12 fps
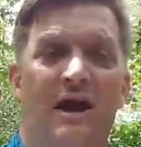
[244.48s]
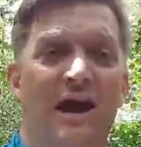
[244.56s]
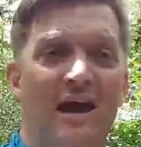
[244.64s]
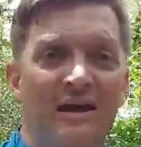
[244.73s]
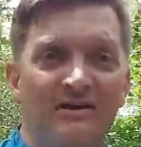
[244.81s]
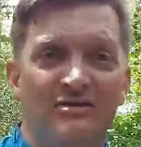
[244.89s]

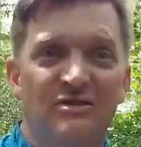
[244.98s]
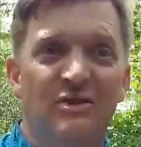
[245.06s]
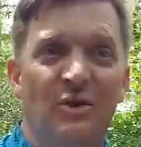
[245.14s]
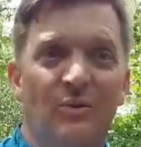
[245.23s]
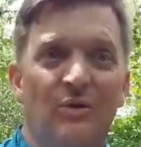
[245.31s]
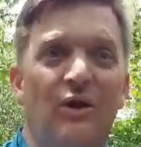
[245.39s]
angst
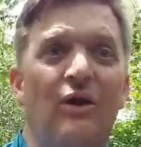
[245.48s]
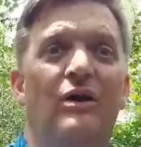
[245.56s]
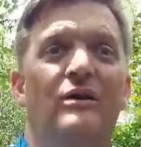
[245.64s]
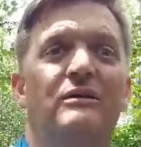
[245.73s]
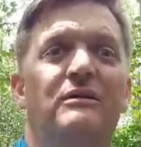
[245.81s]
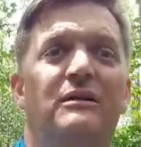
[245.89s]
going
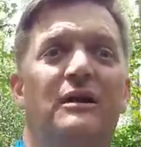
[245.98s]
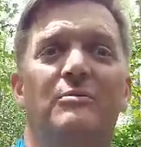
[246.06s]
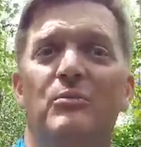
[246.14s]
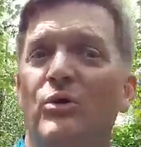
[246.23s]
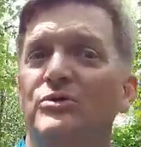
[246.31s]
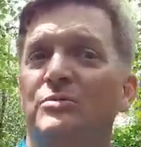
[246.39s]
on
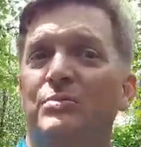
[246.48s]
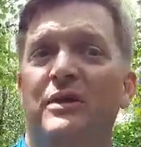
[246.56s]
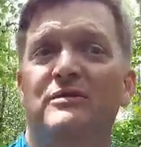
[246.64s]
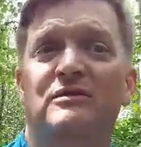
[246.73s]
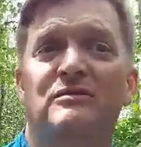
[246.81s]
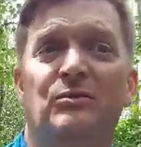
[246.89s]
in most of the
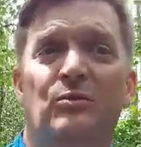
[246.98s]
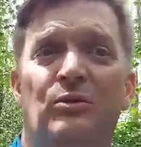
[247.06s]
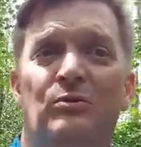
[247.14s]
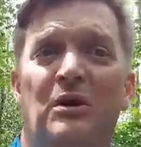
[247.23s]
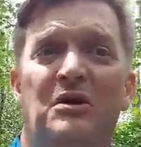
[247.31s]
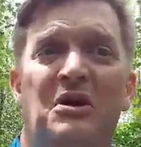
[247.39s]
places in the
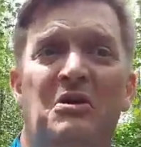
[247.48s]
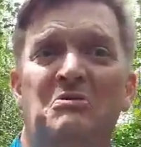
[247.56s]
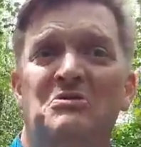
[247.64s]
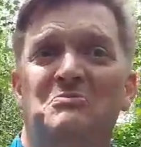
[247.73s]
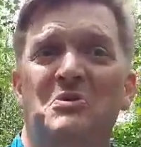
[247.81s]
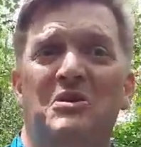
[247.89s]
world right now
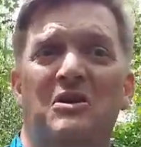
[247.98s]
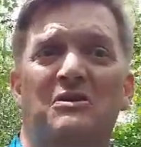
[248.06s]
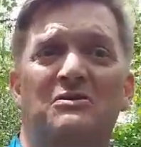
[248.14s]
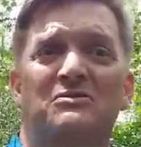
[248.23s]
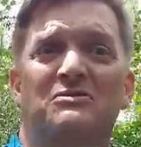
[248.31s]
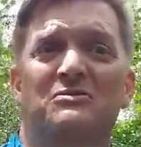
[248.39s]
is
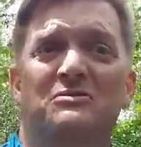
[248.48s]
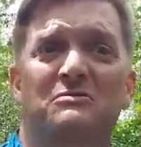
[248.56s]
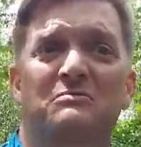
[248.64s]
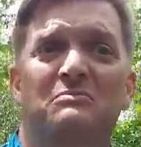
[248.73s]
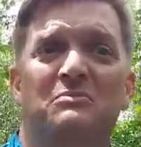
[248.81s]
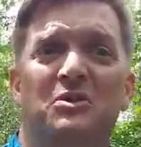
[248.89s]
because,
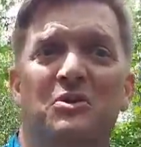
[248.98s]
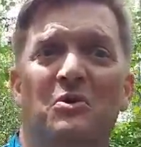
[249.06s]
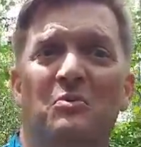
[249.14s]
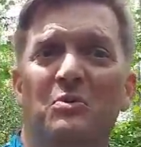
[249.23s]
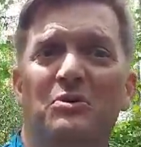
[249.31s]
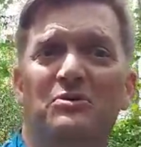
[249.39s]

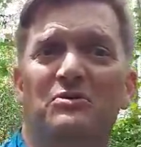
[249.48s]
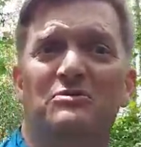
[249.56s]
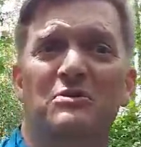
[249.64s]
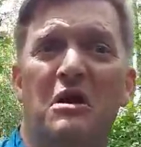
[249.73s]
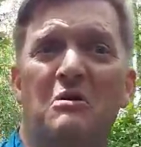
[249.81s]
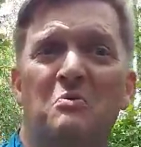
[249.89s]
we're
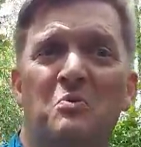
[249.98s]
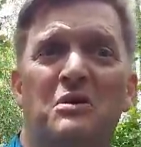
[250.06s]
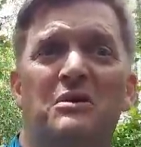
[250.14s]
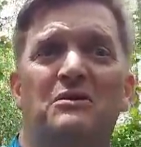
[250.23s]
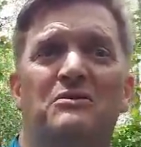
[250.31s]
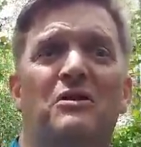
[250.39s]
just not
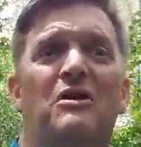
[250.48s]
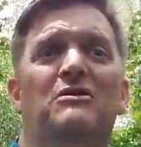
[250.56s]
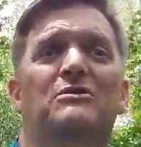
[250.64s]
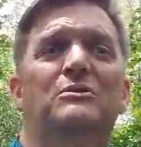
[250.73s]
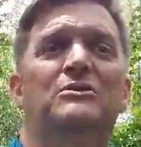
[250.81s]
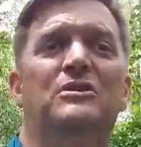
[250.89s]
willing to
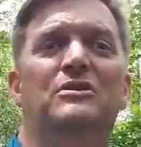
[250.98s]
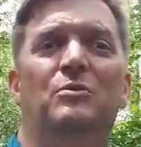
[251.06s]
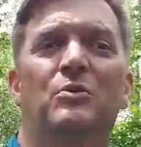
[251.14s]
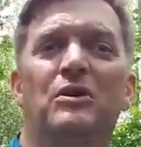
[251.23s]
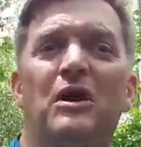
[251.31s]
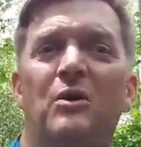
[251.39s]
talk to each other.
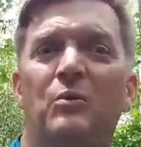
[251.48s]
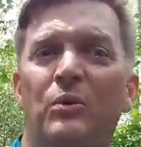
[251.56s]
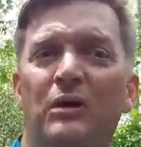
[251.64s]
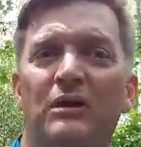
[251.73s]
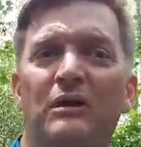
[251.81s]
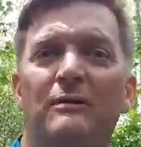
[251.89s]
We're not
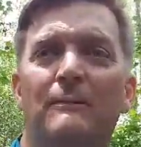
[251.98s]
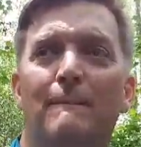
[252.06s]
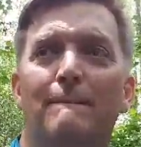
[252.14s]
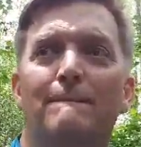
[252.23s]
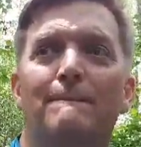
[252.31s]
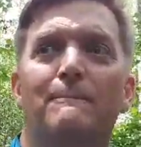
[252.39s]
willing
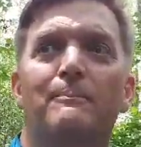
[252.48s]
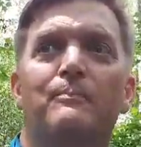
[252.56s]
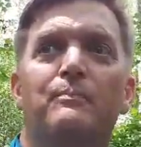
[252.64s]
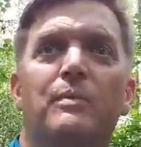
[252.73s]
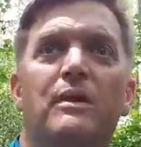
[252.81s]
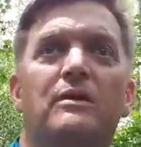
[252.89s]

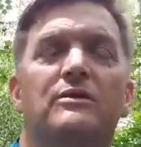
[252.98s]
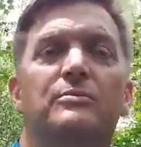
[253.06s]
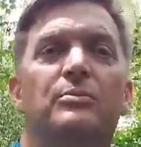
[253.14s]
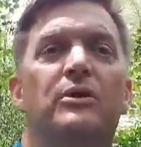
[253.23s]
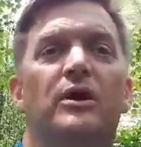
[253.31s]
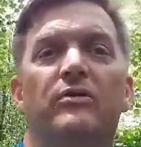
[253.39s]
to
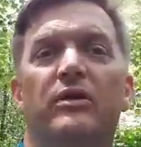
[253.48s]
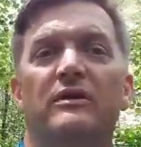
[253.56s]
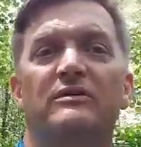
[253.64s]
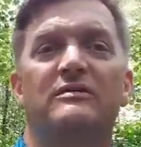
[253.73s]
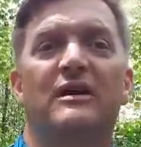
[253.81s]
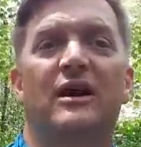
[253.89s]
put everything
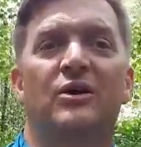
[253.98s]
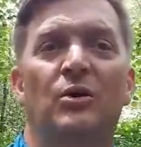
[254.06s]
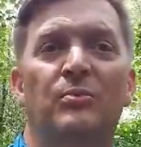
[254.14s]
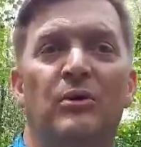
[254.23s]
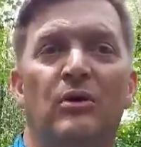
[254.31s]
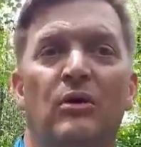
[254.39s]
aside,
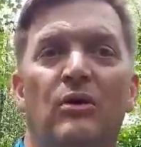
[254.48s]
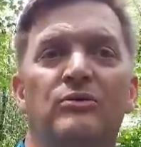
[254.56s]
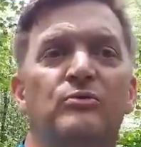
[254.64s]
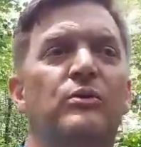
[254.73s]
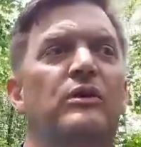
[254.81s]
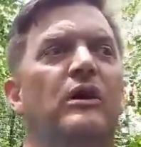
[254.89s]
open our
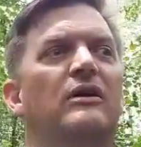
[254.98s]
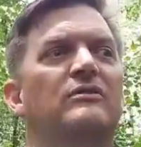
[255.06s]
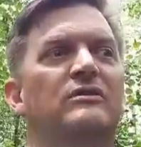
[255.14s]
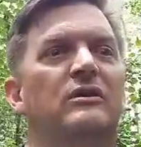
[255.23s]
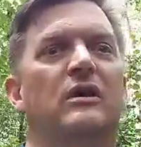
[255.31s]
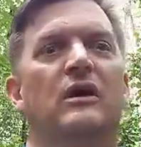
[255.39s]
hearts,
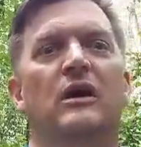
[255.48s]
realize that